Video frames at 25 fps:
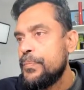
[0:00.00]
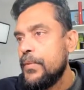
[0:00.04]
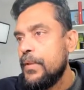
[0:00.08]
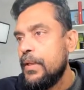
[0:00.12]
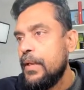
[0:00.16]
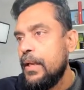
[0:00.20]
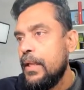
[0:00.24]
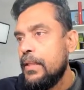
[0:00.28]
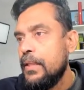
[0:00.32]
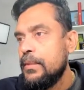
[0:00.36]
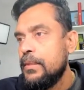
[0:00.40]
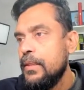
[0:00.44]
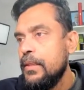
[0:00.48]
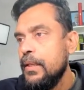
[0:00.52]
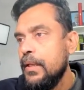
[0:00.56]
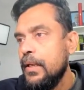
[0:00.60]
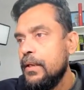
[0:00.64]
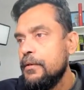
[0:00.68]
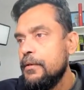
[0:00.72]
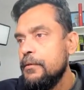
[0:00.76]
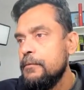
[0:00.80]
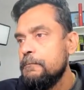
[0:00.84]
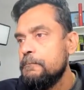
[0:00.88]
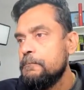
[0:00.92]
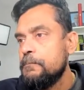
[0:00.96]
and
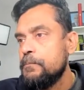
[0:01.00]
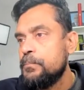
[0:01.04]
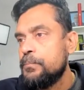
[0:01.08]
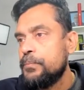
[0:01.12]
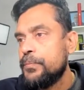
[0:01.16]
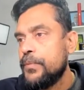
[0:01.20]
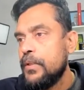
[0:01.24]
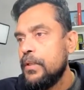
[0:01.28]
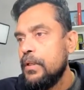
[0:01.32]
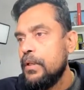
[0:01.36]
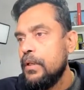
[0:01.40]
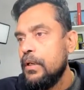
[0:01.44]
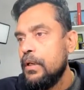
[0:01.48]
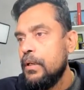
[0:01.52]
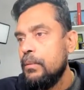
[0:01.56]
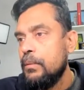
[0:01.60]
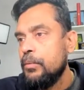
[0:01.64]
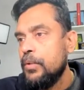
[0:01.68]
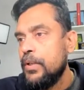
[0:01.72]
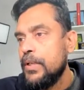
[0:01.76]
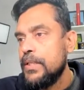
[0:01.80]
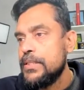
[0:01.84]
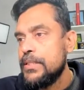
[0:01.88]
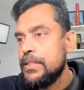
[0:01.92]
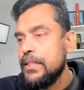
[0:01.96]
then I'm
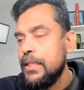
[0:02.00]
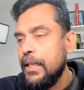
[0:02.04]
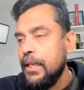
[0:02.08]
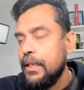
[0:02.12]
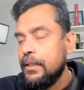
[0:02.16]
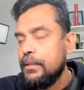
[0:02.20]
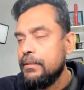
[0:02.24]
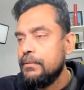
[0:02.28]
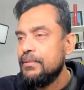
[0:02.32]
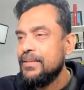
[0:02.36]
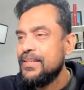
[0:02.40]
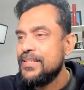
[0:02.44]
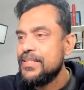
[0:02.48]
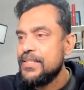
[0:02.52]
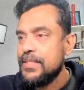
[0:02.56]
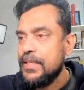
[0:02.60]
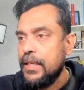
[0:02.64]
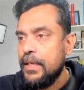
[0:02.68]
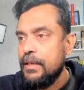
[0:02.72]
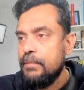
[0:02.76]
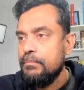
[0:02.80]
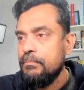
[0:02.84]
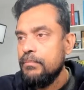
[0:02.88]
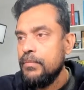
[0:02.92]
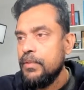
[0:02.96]
going to select the
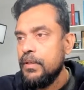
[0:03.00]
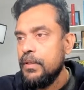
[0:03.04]
same